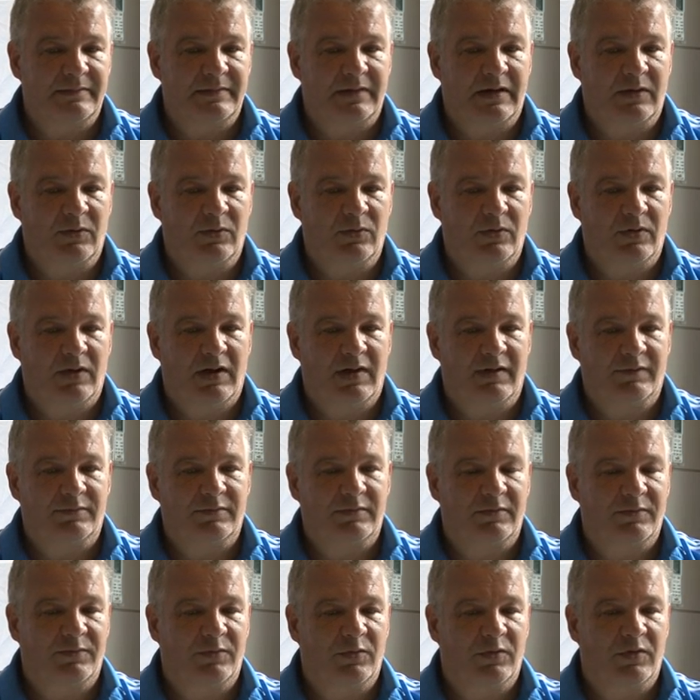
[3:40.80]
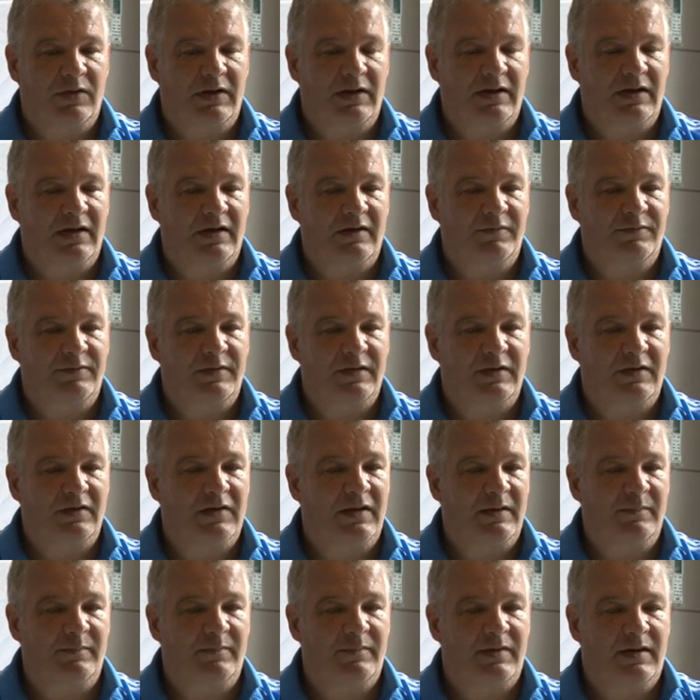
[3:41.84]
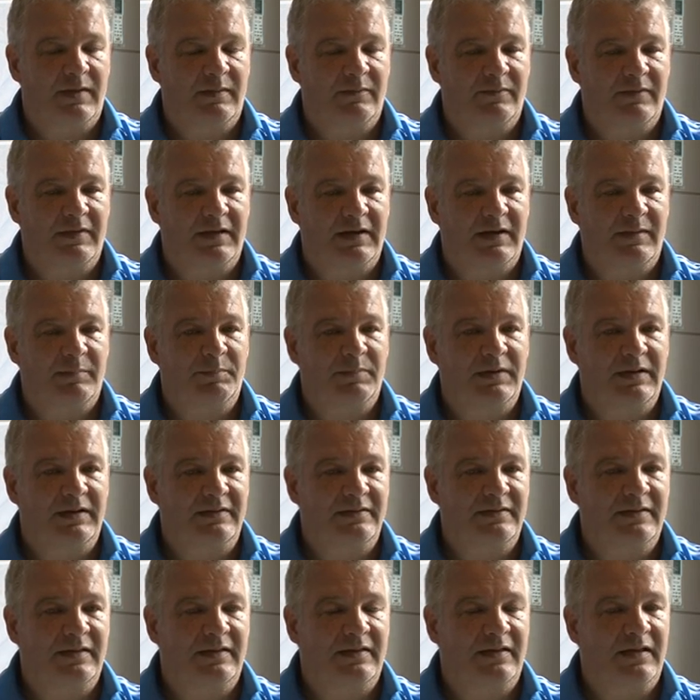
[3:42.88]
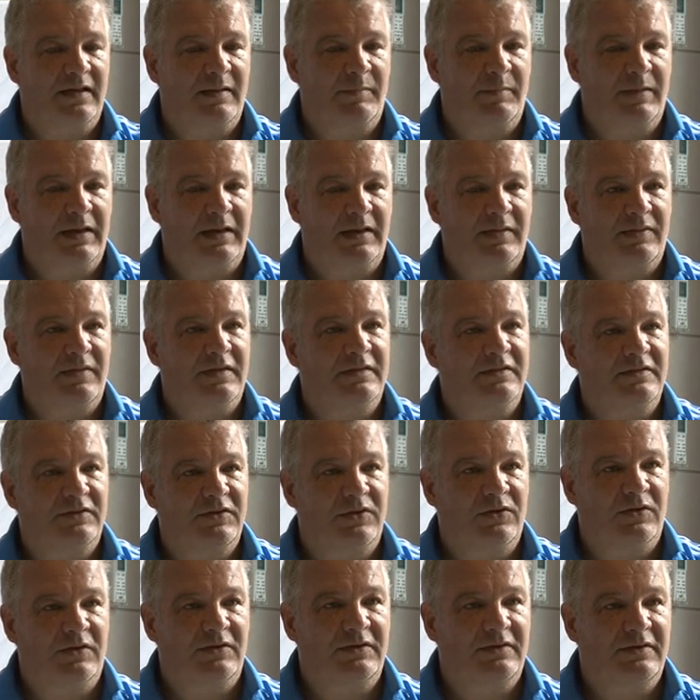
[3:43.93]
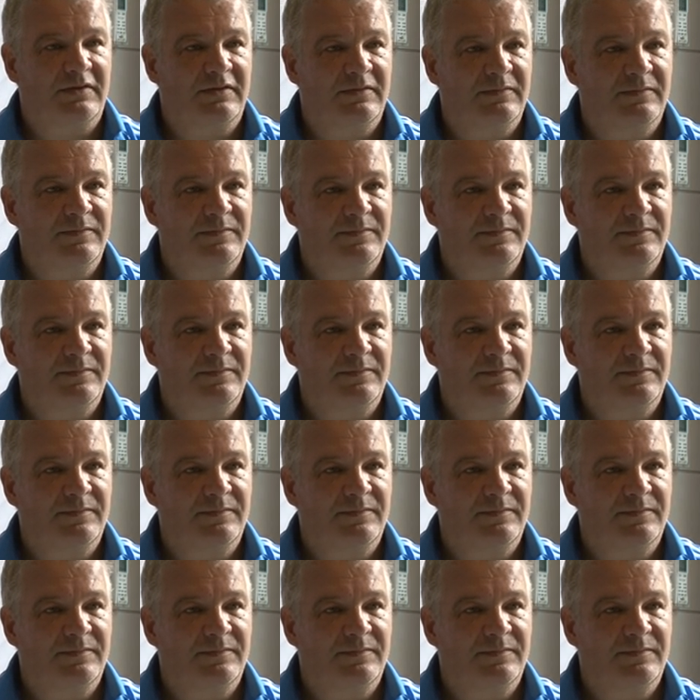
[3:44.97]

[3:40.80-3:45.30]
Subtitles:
now after 4.5 years, I'm very pleased that I make this choice.